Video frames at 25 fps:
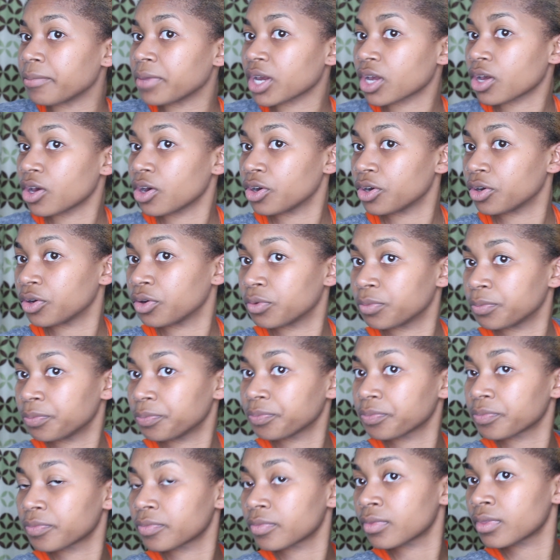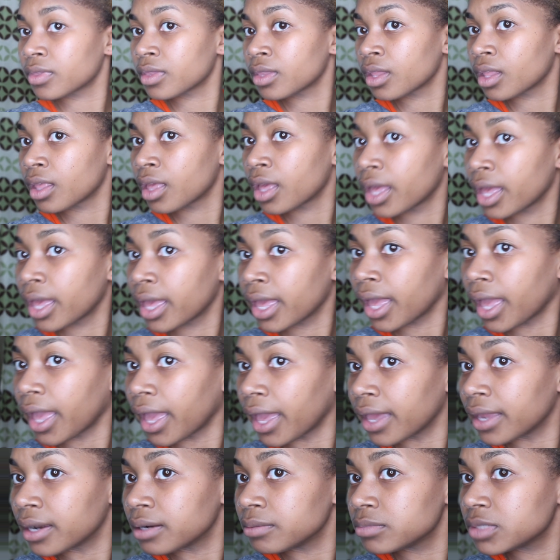my comb
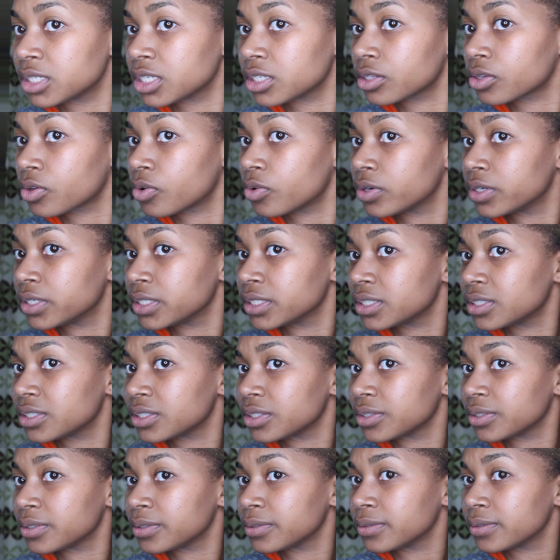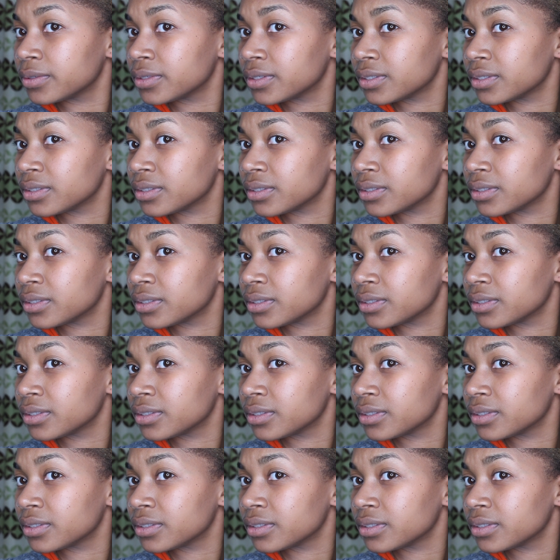and I'm just going to